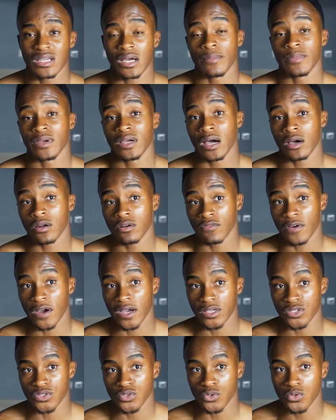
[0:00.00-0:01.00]
coming out of
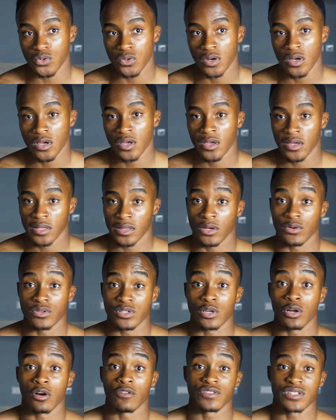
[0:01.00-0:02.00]
high school, there was
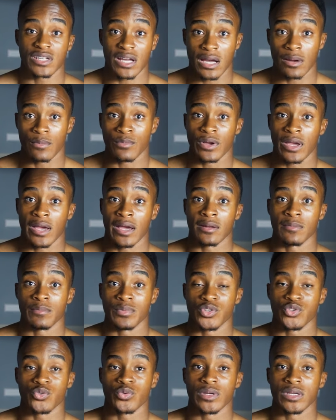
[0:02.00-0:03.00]
a lot of time we had
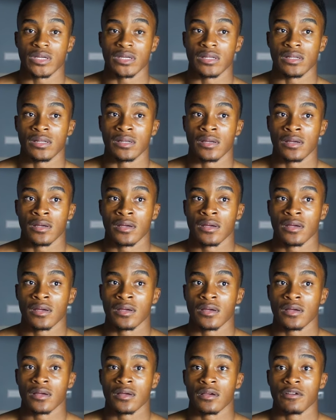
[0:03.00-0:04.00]
between
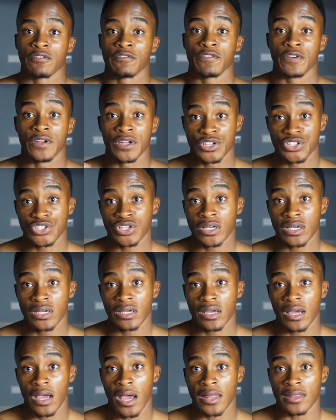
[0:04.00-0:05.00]

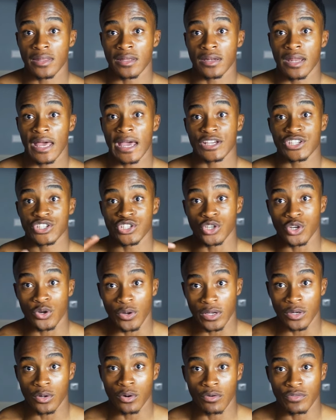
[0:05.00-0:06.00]
finishing and then actually
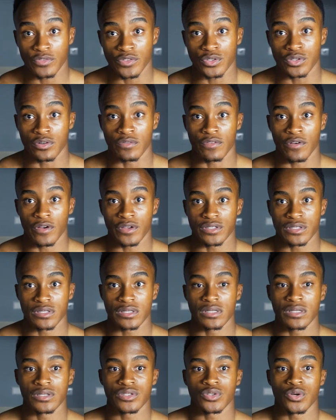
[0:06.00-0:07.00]
going off to
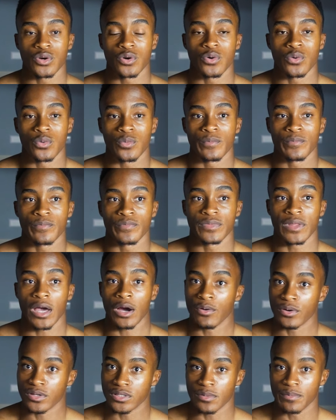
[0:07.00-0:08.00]
university. So that
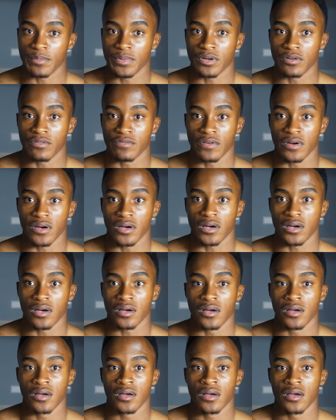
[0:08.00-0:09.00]
was a bit of a,